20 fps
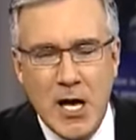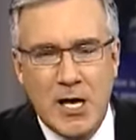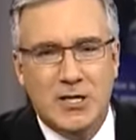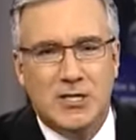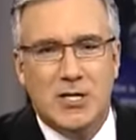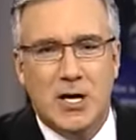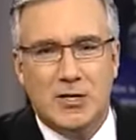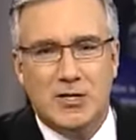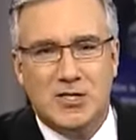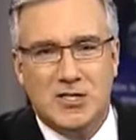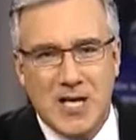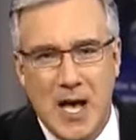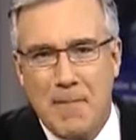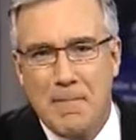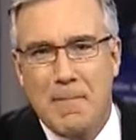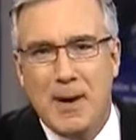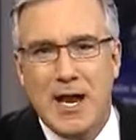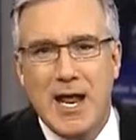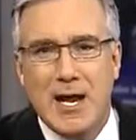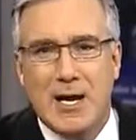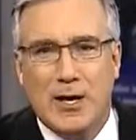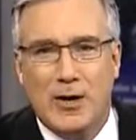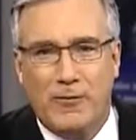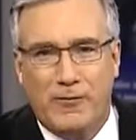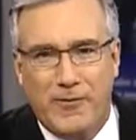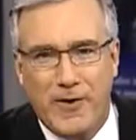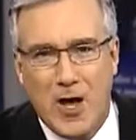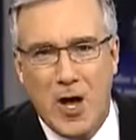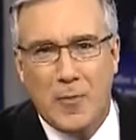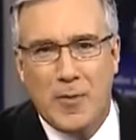so somebody
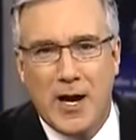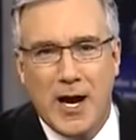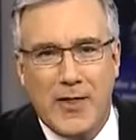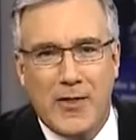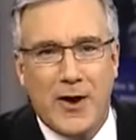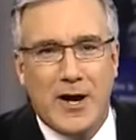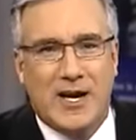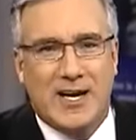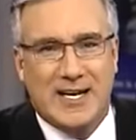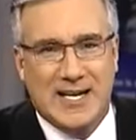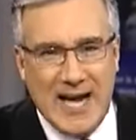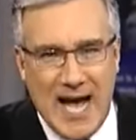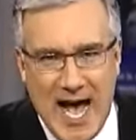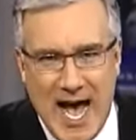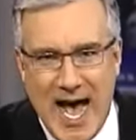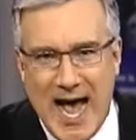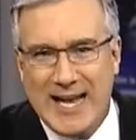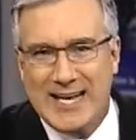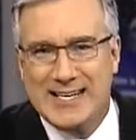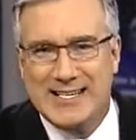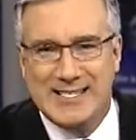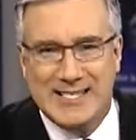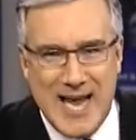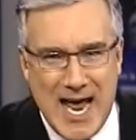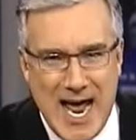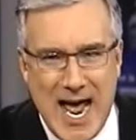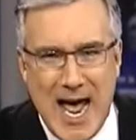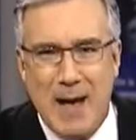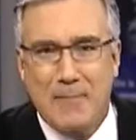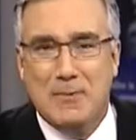could film another
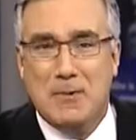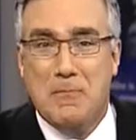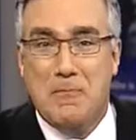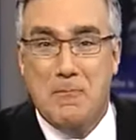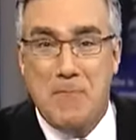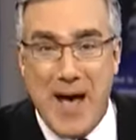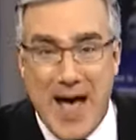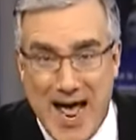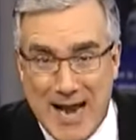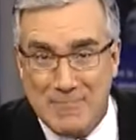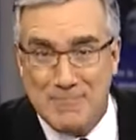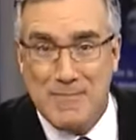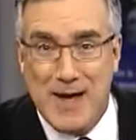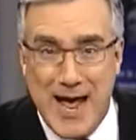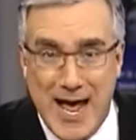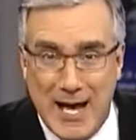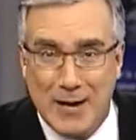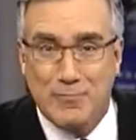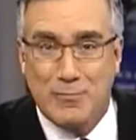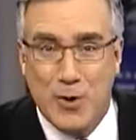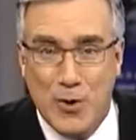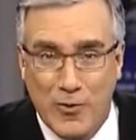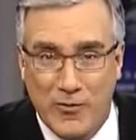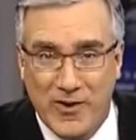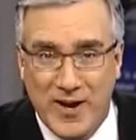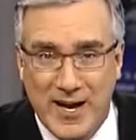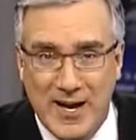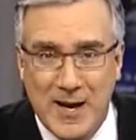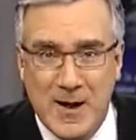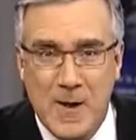goddamned Batman
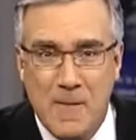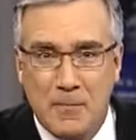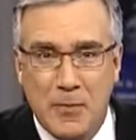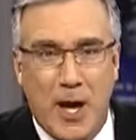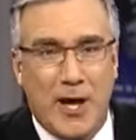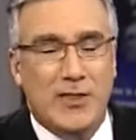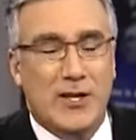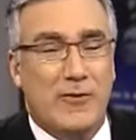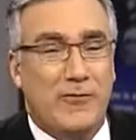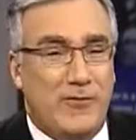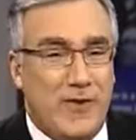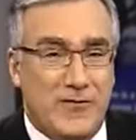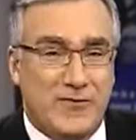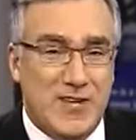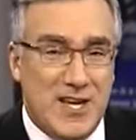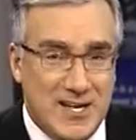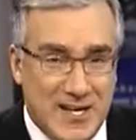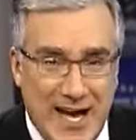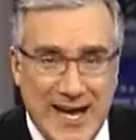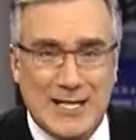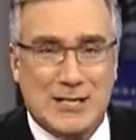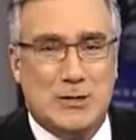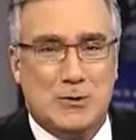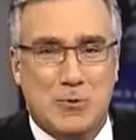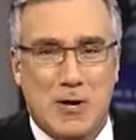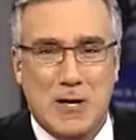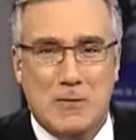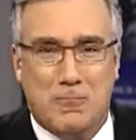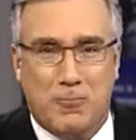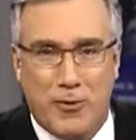movie on the 59th
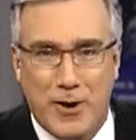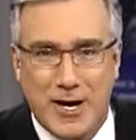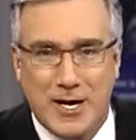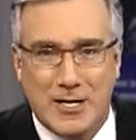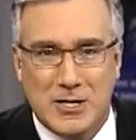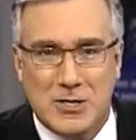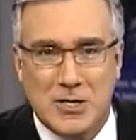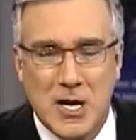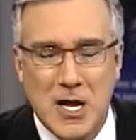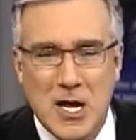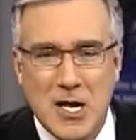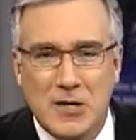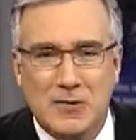Street Bridge,